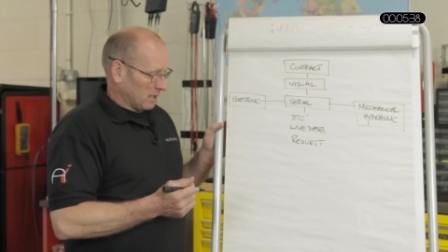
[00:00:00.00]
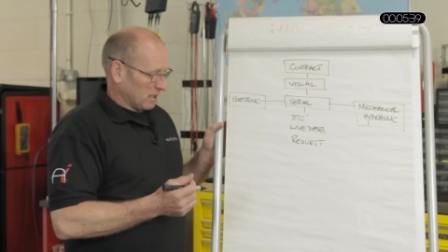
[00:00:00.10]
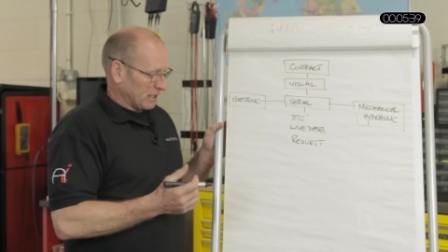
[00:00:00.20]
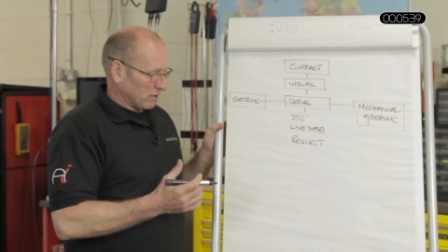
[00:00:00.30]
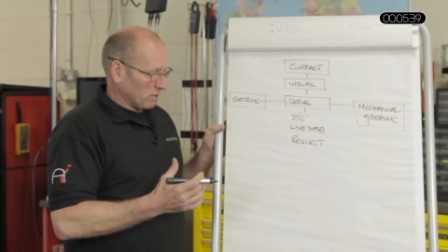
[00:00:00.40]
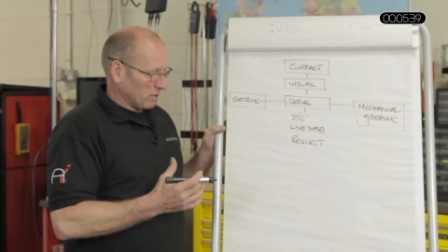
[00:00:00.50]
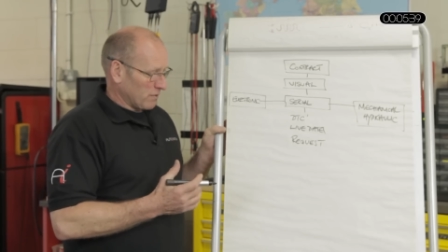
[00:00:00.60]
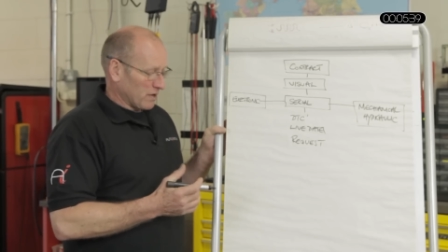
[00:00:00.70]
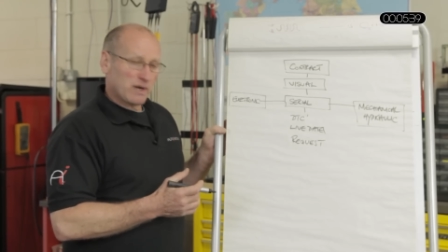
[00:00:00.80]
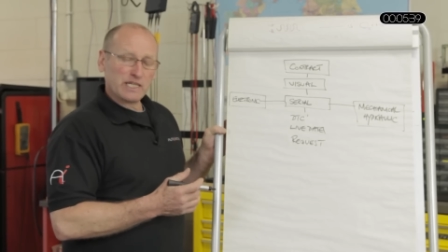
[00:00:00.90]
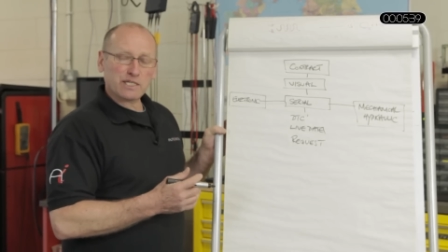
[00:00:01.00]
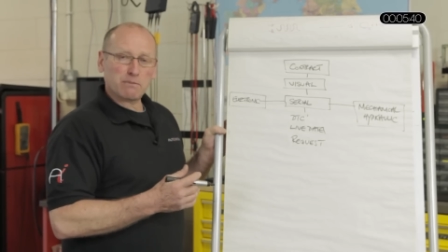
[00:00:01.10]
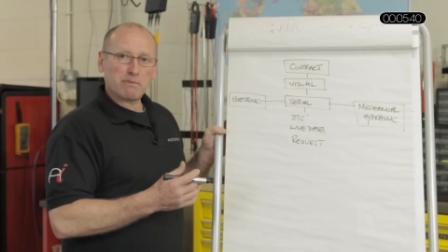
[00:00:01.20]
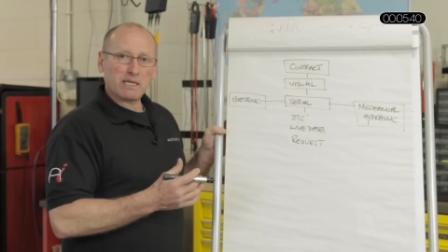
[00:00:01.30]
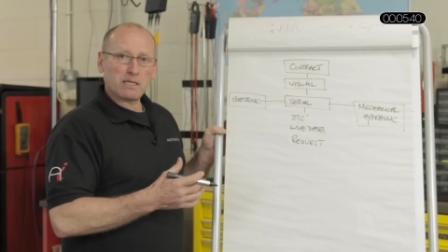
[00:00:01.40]
So the request
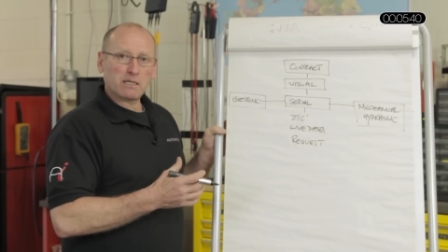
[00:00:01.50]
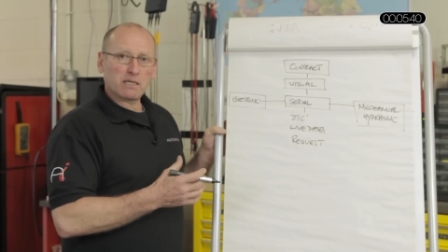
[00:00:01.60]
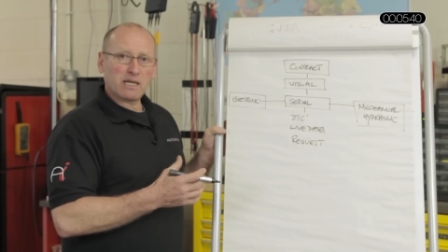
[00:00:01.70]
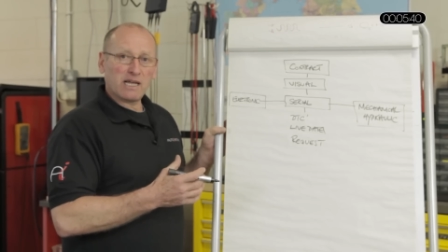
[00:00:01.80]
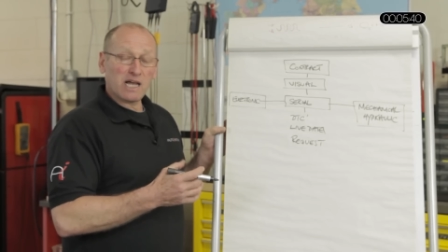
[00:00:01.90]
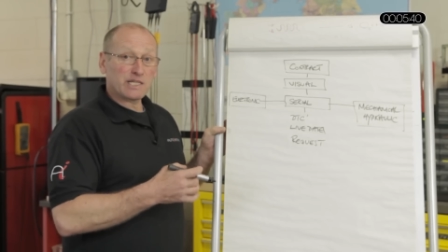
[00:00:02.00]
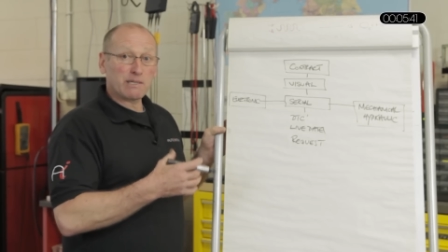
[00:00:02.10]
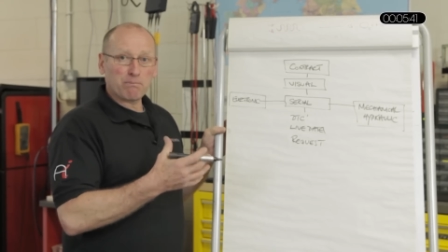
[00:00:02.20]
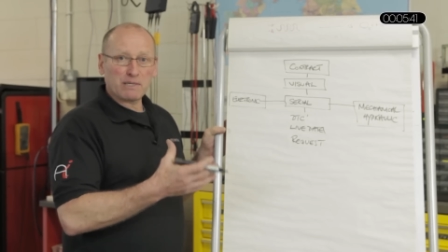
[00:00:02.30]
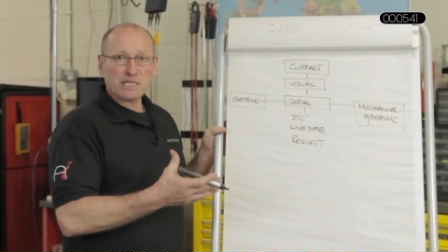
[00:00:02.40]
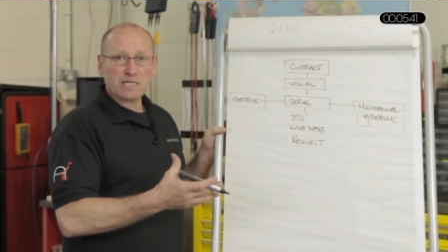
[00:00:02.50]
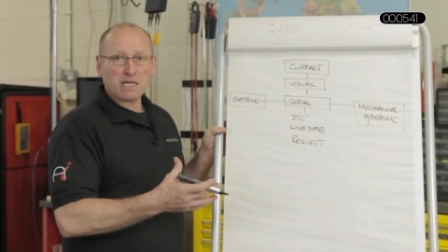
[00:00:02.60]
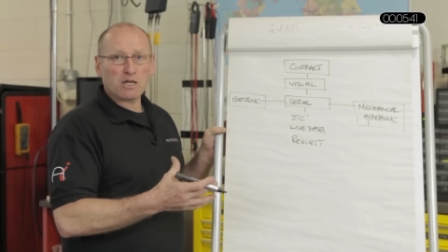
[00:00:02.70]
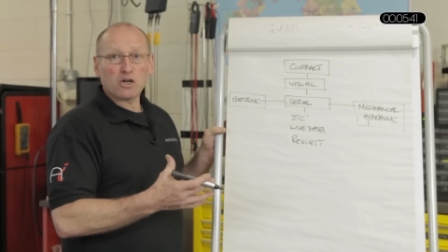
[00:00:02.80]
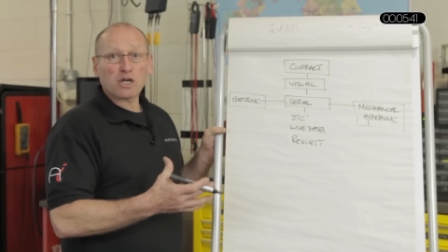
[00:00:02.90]
can be a, a simplistic
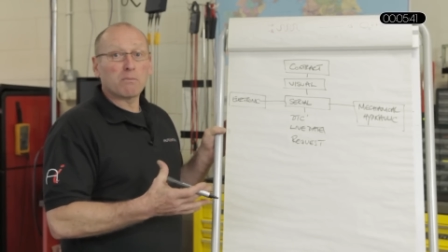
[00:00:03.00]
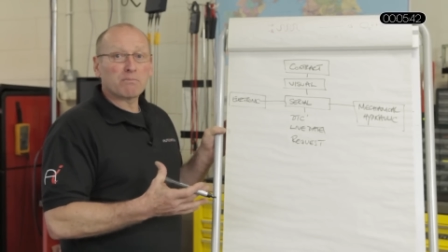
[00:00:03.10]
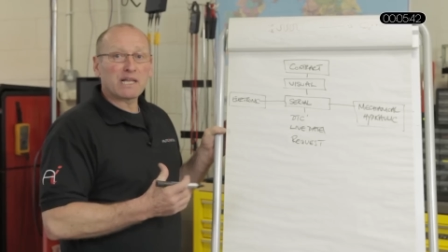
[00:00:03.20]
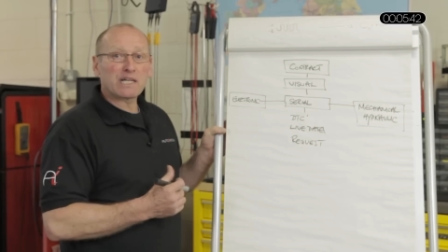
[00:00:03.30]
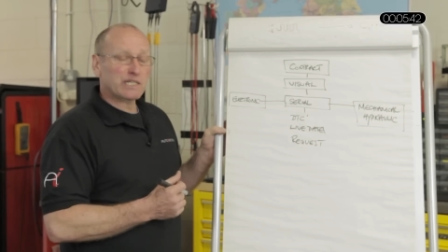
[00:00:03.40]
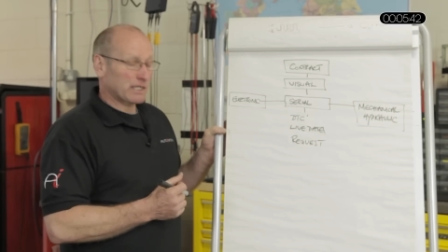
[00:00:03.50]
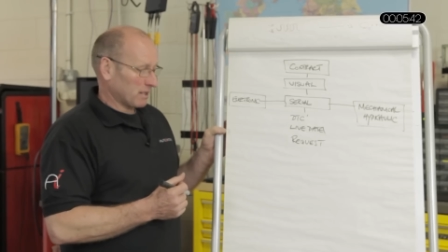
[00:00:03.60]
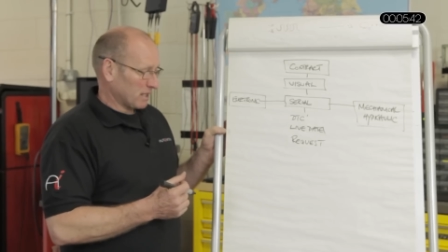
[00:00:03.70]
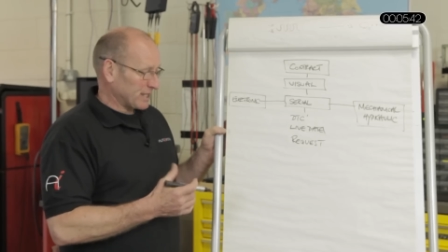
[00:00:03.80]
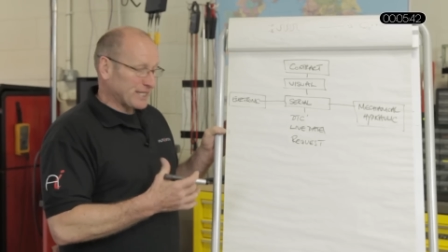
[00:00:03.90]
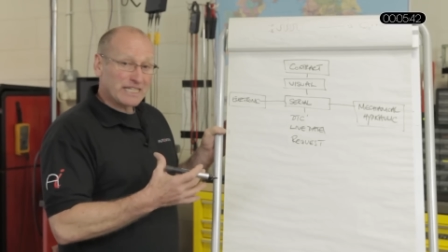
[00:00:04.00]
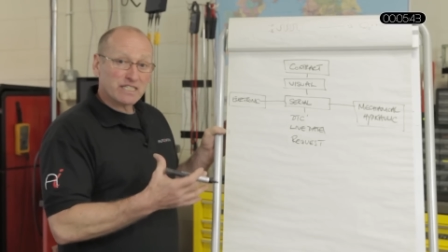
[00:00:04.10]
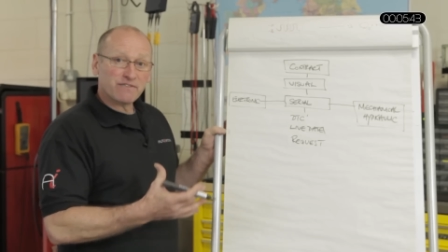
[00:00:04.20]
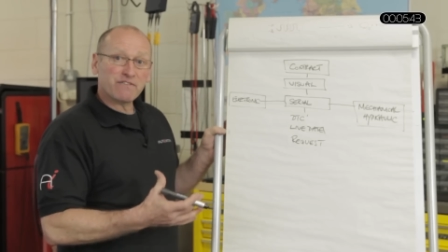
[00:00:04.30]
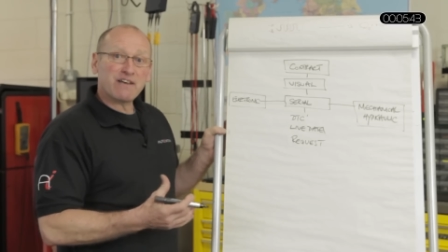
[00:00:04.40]
or complex set
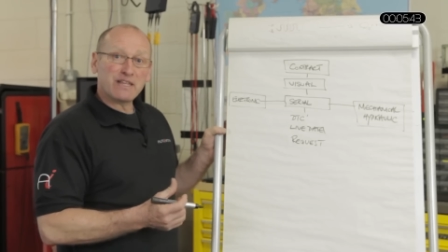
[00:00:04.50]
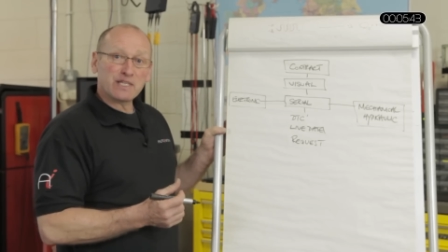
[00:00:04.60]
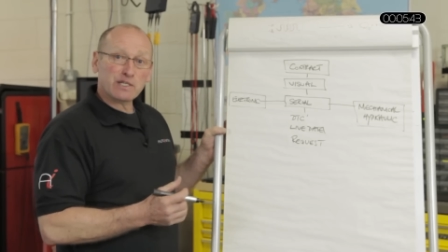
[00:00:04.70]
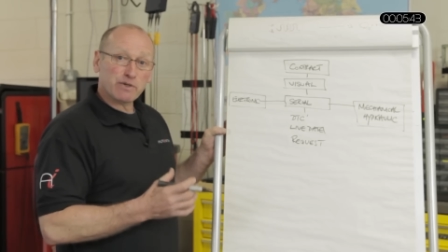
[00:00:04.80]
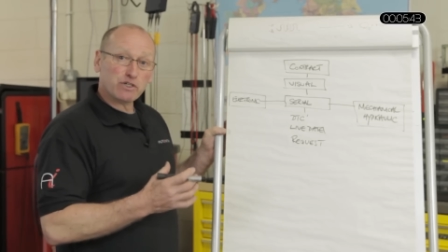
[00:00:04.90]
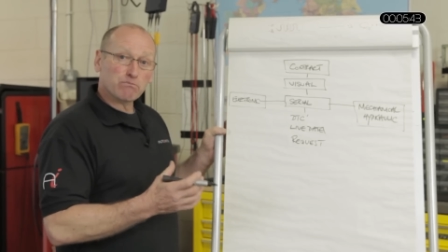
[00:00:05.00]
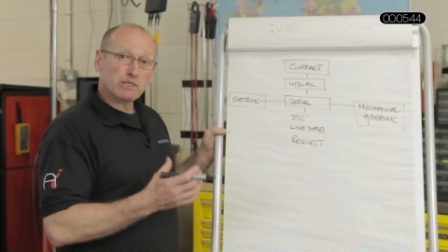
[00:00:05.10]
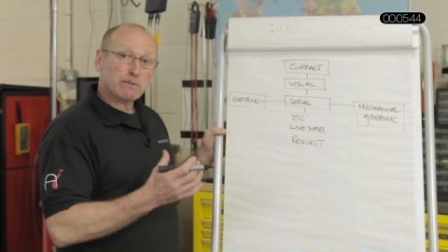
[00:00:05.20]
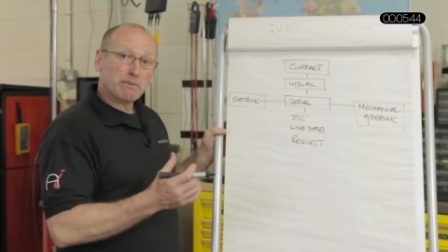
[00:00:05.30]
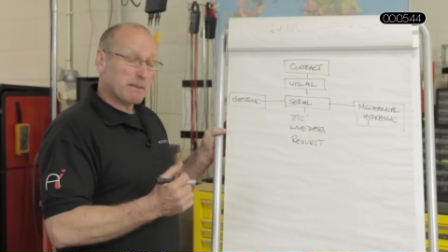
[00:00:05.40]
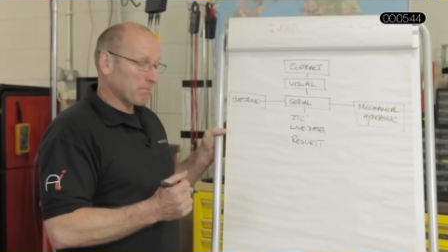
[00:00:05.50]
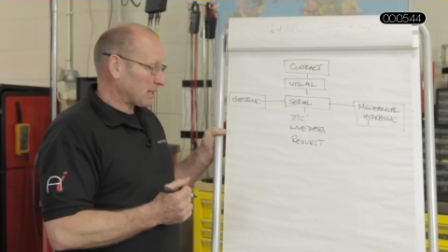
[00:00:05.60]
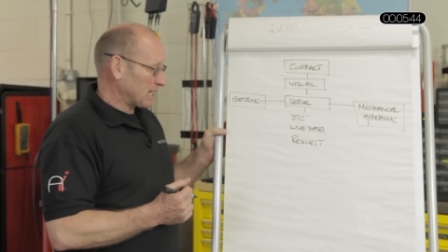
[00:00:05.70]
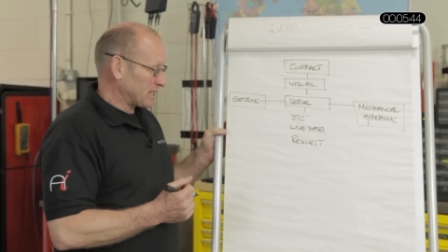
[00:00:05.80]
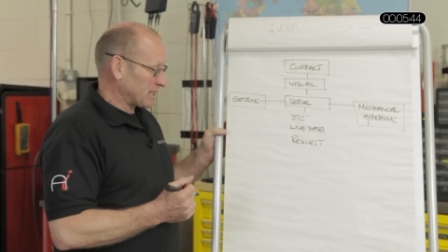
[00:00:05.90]
of events which must be in
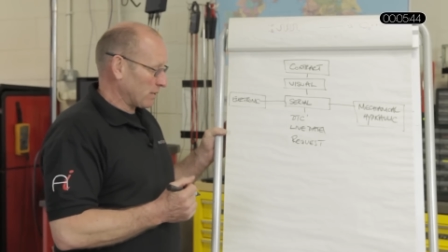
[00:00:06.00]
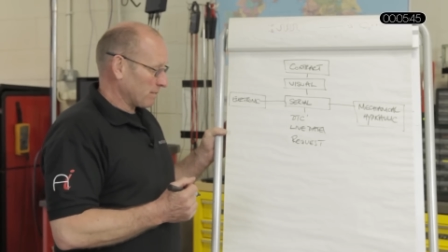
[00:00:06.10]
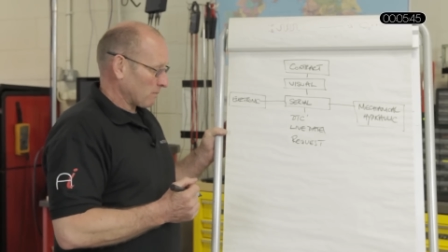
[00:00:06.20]
place. So